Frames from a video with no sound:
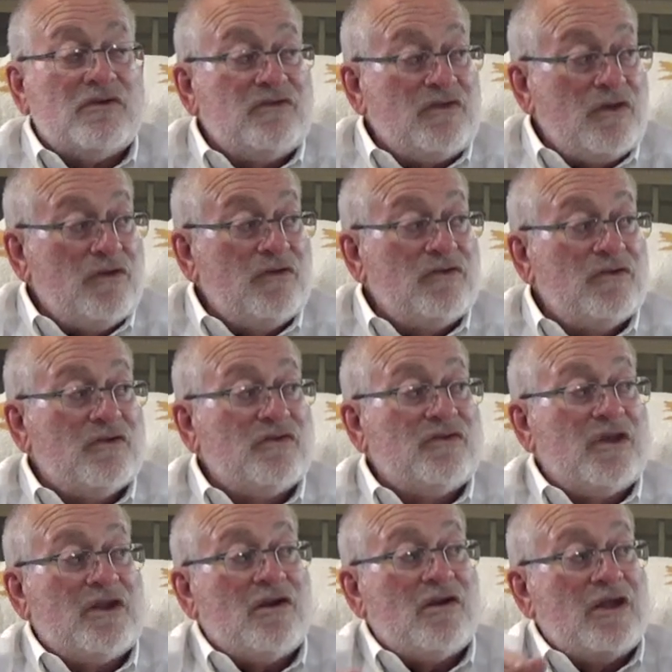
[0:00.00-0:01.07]
of those
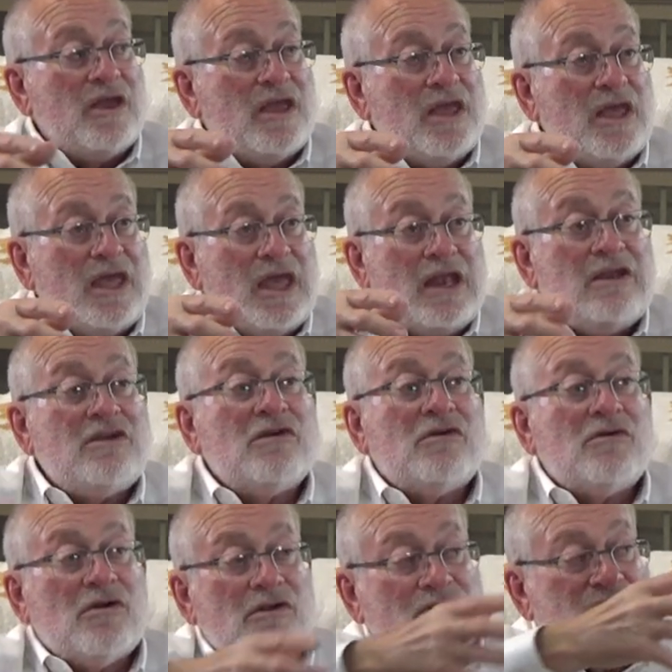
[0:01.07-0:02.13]
users that are
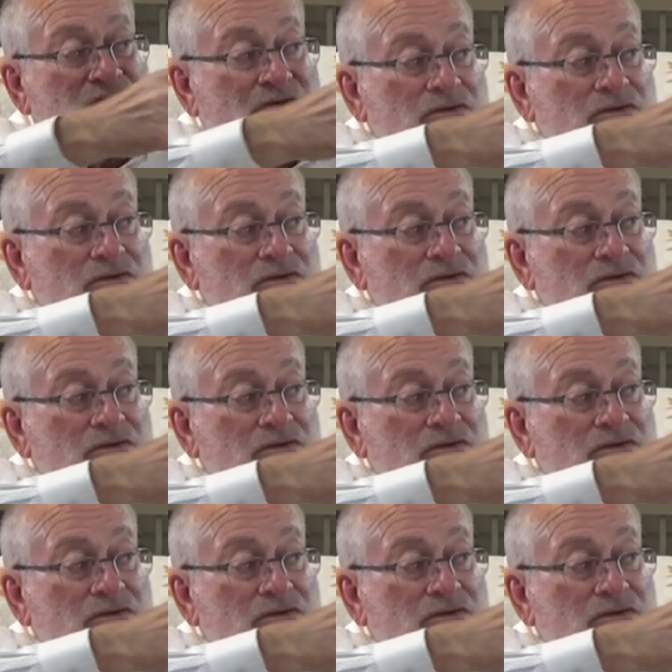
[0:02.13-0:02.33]
integral